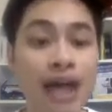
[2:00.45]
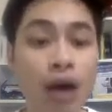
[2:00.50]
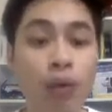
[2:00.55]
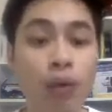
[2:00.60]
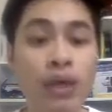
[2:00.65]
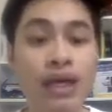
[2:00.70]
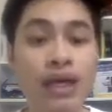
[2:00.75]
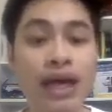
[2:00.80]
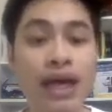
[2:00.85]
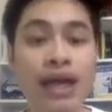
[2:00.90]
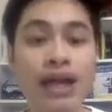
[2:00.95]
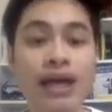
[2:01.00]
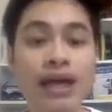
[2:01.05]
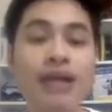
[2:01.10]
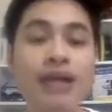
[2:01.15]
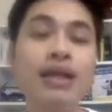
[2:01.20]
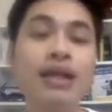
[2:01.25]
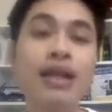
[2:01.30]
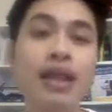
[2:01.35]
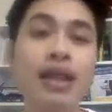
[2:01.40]
we get
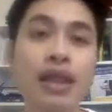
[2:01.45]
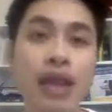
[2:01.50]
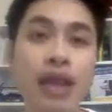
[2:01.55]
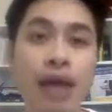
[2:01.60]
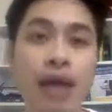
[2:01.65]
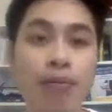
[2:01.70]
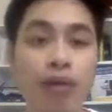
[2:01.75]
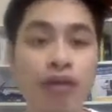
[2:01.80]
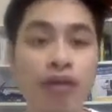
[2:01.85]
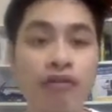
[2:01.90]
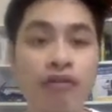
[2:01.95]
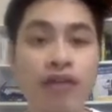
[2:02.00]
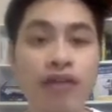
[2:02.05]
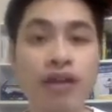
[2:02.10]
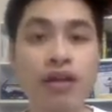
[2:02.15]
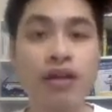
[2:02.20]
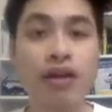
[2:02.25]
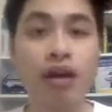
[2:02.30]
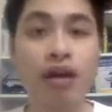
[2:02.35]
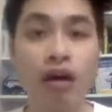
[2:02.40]
the net
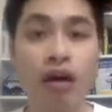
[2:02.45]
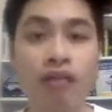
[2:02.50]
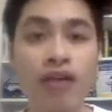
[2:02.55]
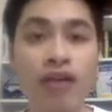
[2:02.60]
profit of a